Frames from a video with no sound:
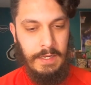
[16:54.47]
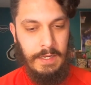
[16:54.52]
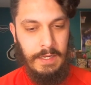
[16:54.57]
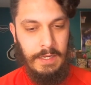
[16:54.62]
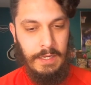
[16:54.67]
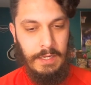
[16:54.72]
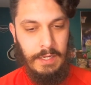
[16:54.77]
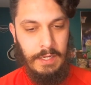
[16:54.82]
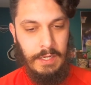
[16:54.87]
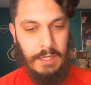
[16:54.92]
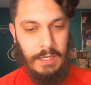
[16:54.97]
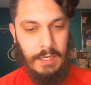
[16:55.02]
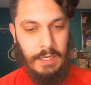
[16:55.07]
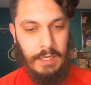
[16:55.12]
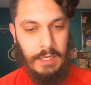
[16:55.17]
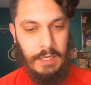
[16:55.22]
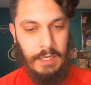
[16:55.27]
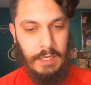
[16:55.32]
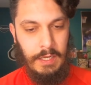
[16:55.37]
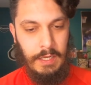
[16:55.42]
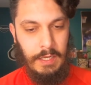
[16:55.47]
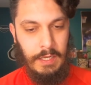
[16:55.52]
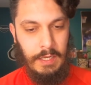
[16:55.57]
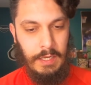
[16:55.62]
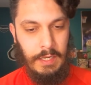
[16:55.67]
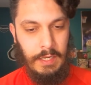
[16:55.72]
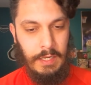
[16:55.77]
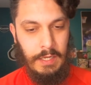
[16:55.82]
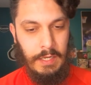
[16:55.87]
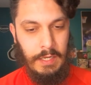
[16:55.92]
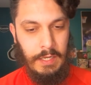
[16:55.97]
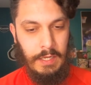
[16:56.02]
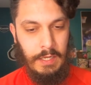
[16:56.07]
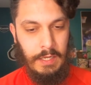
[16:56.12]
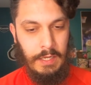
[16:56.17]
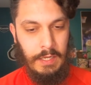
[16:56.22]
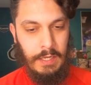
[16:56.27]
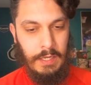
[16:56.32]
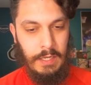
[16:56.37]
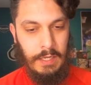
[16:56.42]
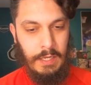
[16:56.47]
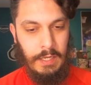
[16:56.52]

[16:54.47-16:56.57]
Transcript: No one is speaking in this clip.